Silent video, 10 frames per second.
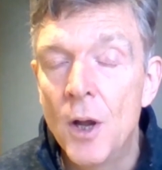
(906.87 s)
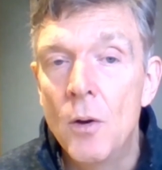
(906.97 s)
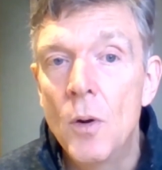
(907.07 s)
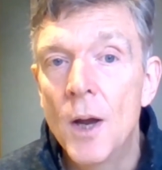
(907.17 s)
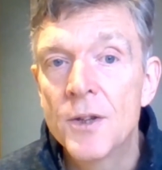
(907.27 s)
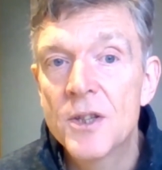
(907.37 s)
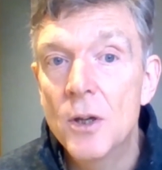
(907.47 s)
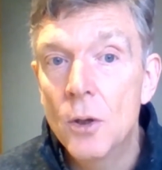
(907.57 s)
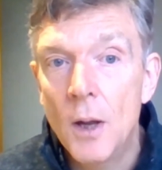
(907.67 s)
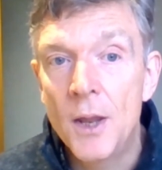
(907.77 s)
You know,
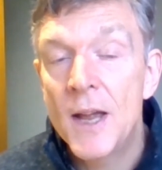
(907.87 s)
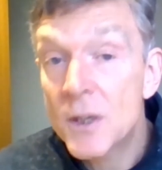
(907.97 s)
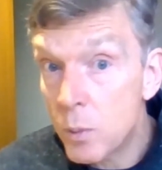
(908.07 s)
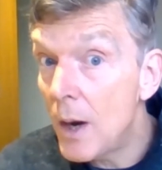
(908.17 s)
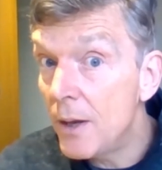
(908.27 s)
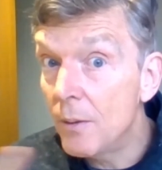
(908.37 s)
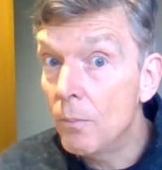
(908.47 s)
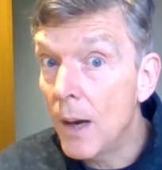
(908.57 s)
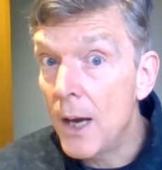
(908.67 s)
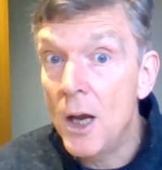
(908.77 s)
and that's why
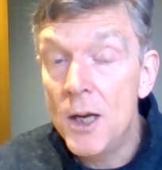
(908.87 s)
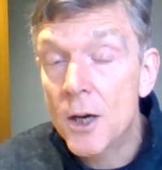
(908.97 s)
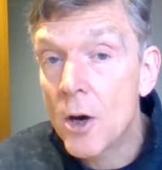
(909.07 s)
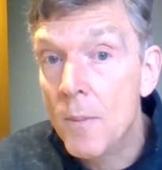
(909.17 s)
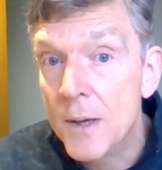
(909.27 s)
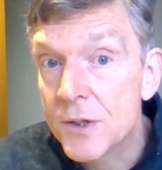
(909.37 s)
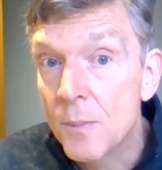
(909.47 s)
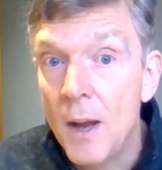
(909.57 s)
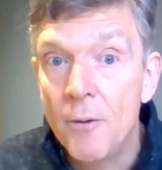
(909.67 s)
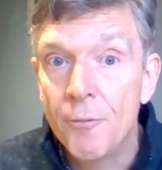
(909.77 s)
my earlier
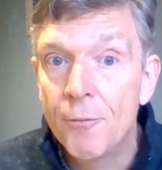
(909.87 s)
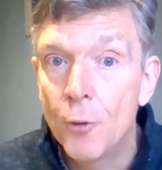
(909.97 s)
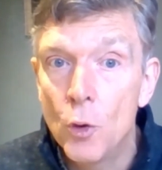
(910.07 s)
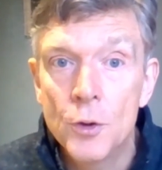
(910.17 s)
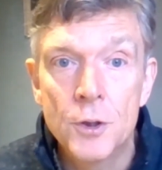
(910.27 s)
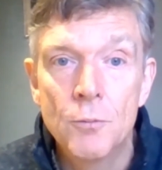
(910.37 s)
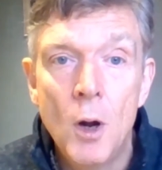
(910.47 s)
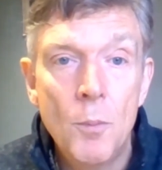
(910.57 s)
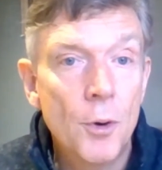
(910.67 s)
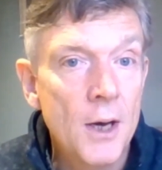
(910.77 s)
comments about fraud
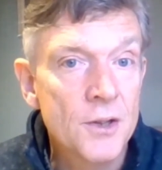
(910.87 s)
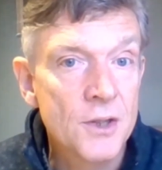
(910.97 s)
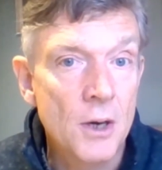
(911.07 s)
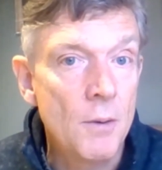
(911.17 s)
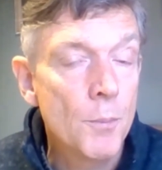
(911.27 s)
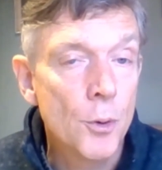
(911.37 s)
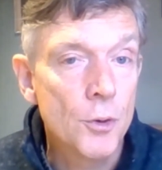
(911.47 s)
and robbery are so